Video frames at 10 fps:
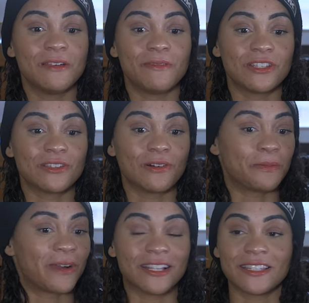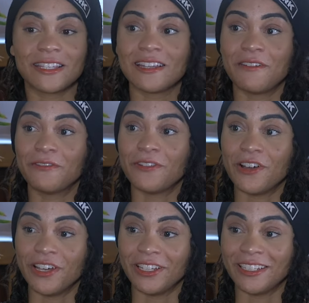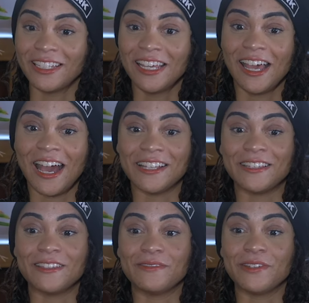We used to all practice and have fun, and the